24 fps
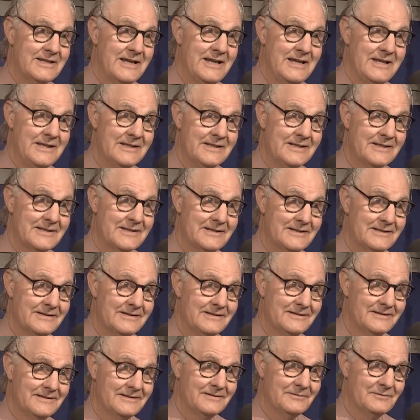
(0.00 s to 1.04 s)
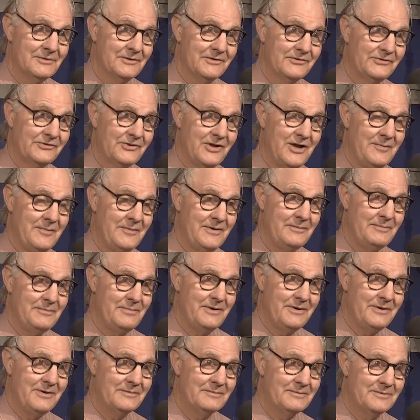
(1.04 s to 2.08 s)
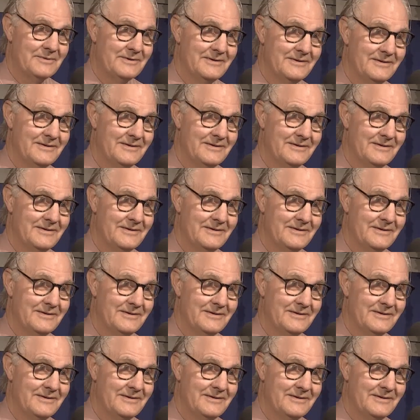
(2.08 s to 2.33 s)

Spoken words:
Heath with Simon and Pip.